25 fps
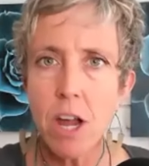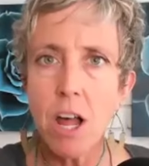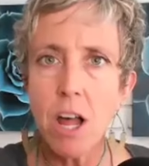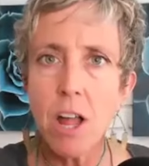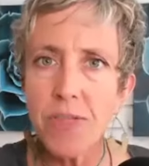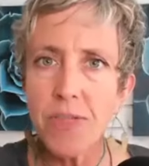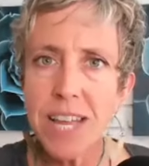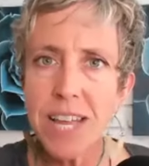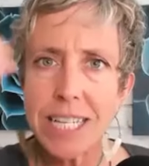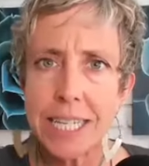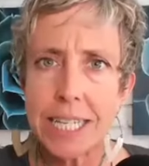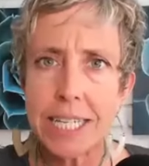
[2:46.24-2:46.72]

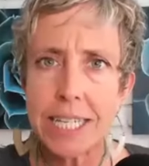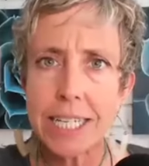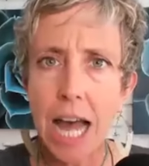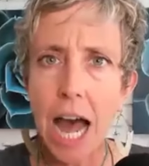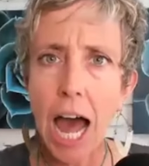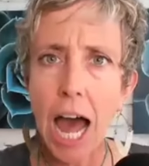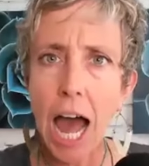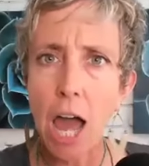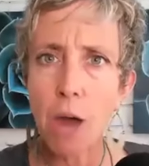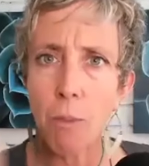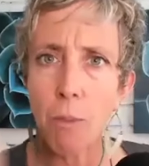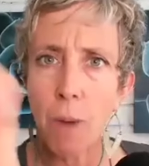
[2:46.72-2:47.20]
"This is
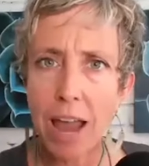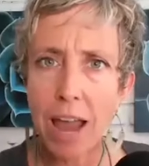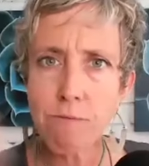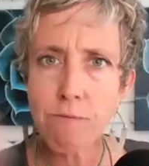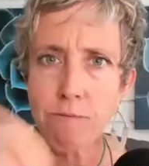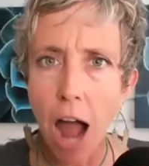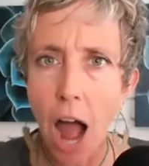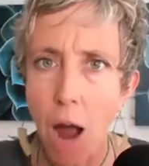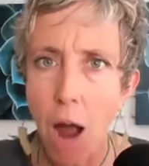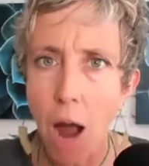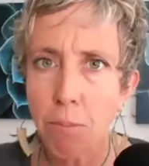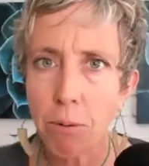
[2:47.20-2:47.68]
highway
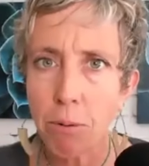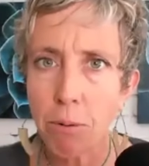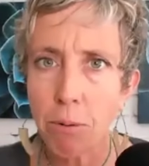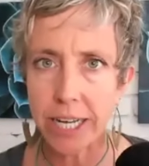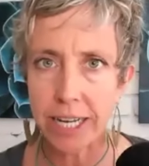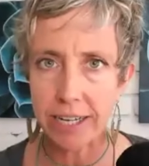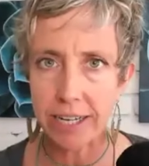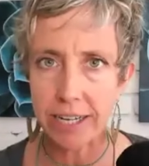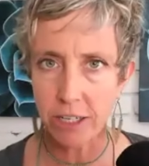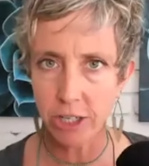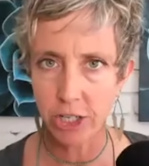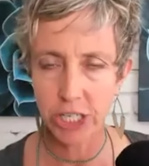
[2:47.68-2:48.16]

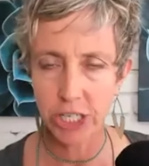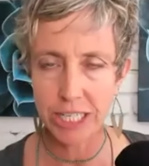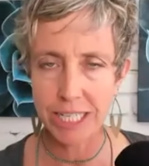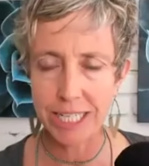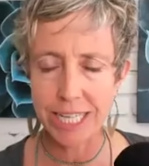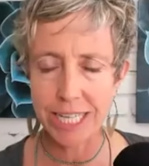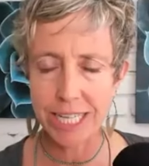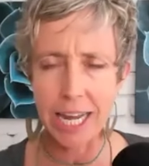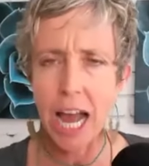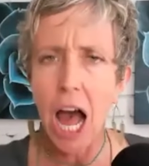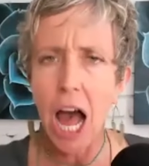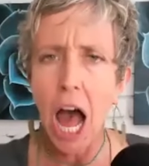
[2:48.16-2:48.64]
robbery," she
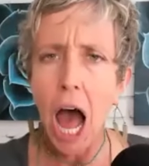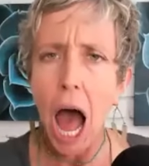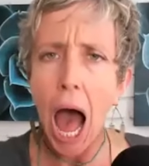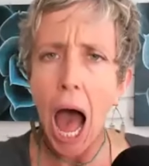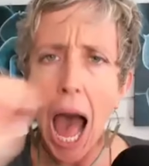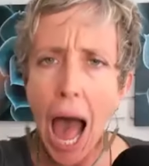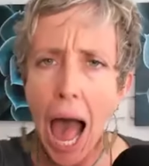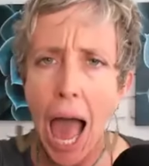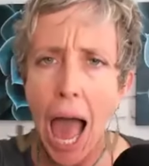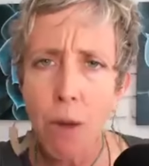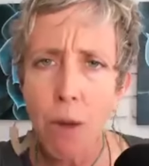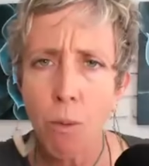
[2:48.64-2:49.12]
said.
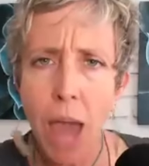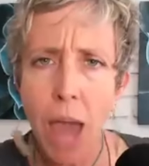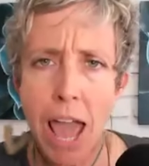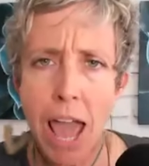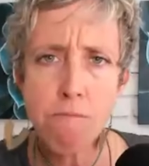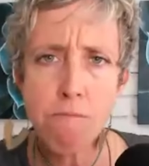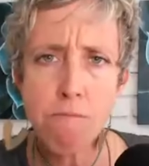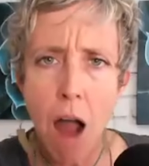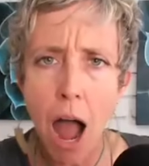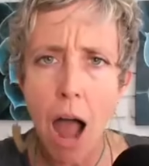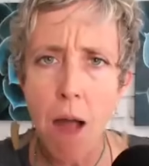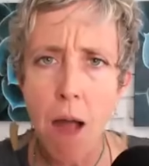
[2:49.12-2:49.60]
"Highway
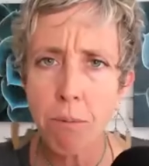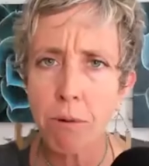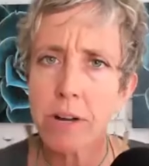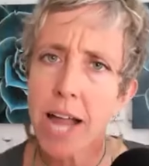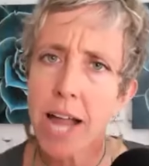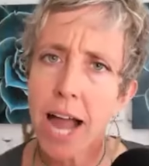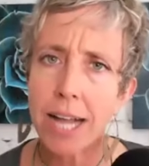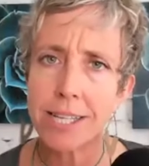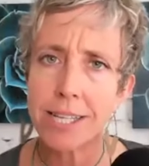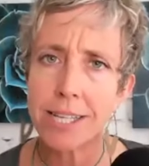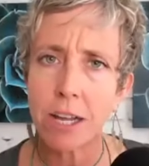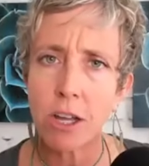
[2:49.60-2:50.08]
robbery,
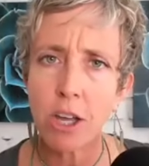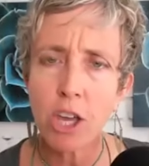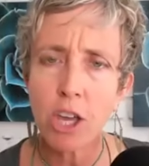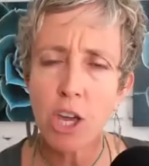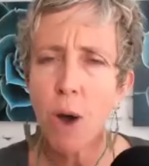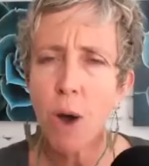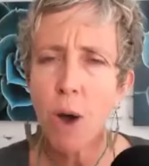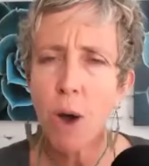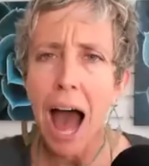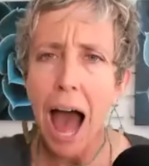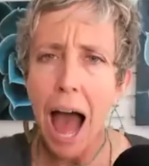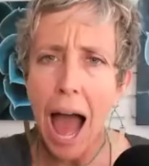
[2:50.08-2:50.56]
I tell you.
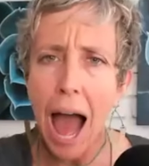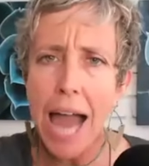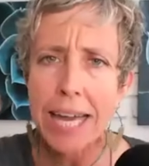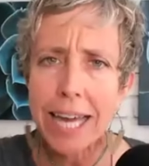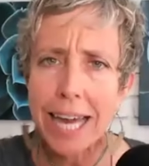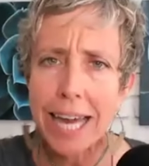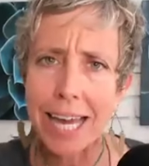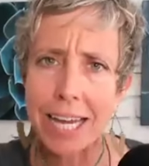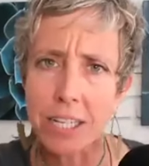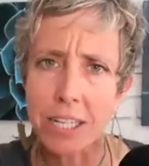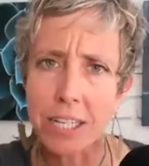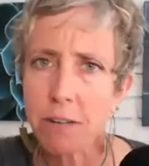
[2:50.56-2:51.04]
I
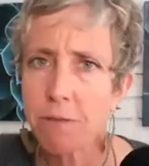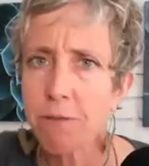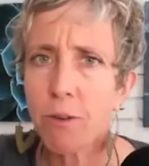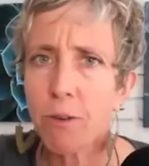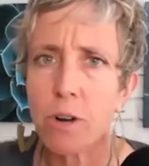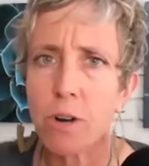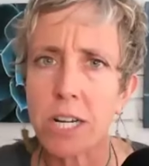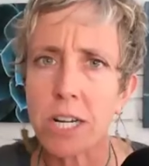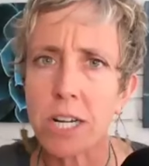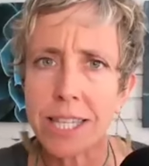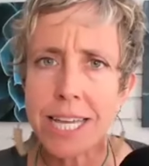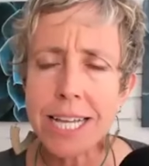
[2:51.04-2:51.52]
can't
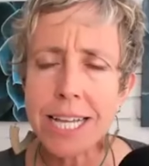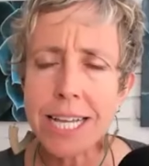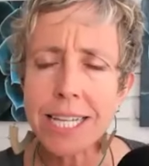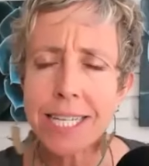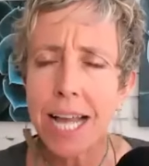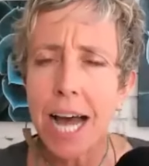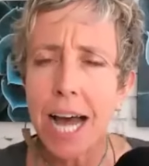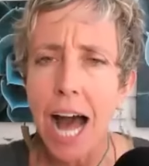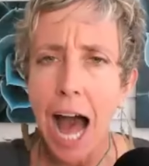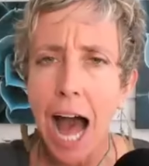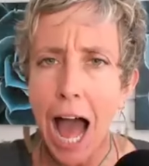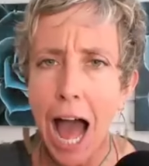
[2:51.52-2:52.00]
afford this.
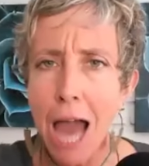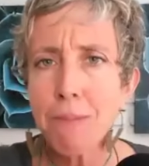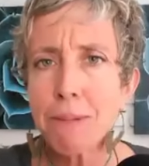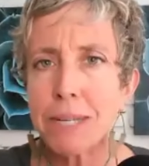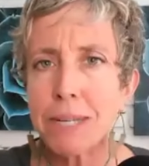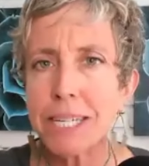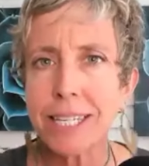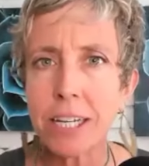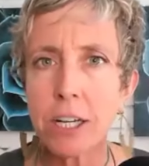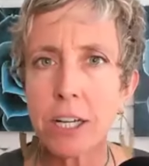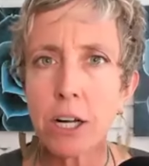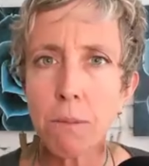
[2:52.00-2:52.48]
I'm a
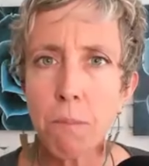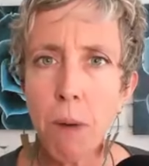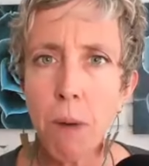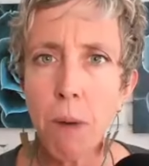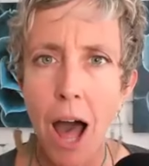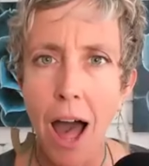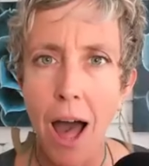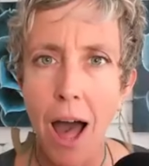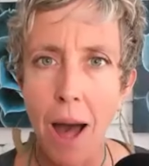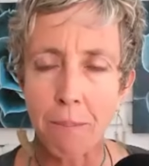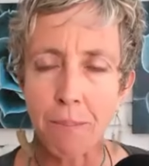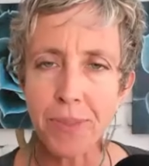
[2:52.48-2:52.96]
single
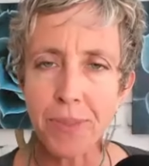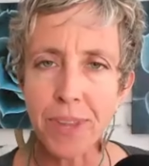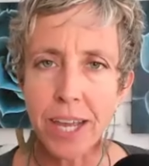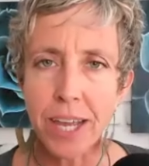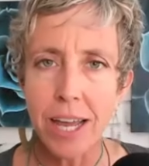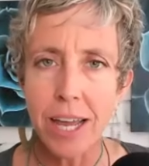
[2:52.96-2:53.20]
mom.